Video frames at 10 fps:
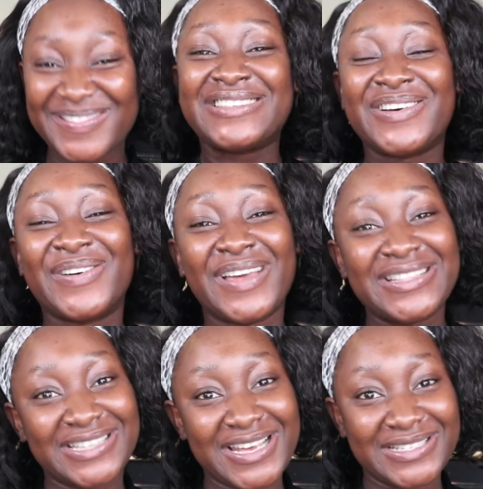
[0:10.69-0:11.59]
So
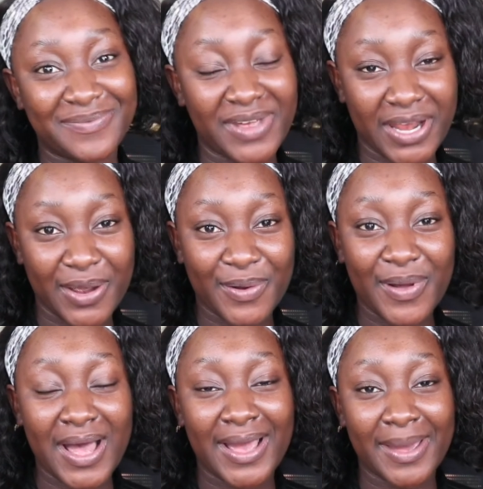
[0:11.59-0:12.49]
in today's video,
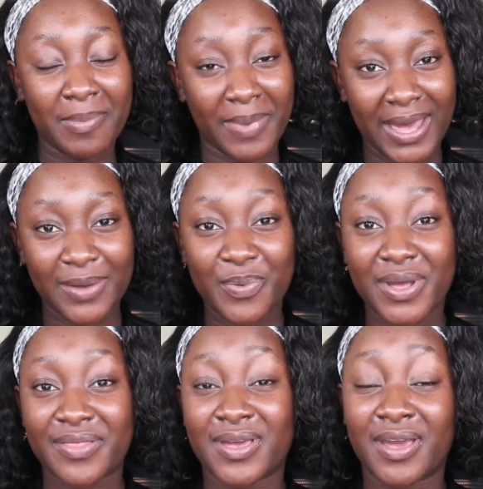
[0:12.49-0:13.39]
I am back
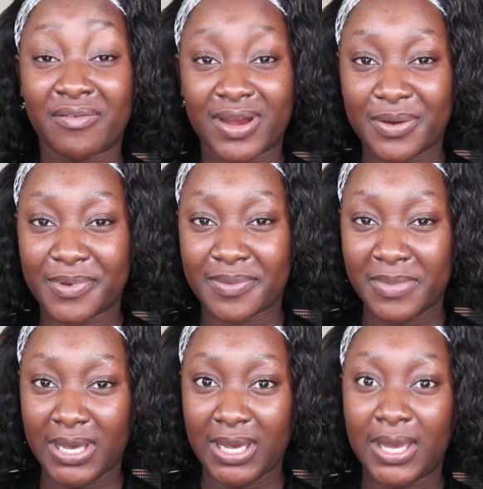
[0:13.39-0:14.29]
with a Get Ready With
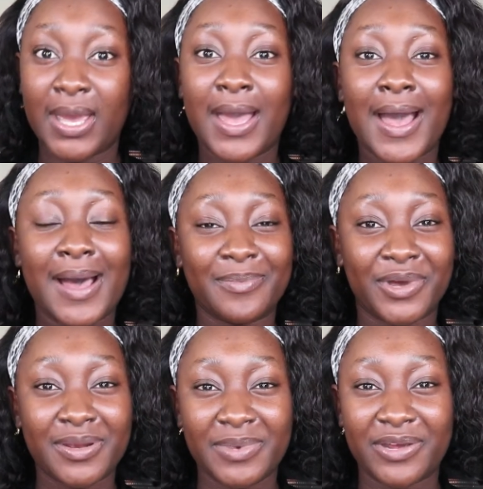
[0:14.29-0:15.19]
Me. I'm
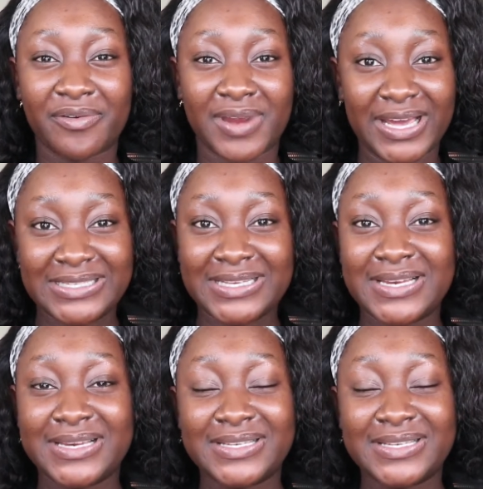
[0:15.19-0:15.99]
gonna be creating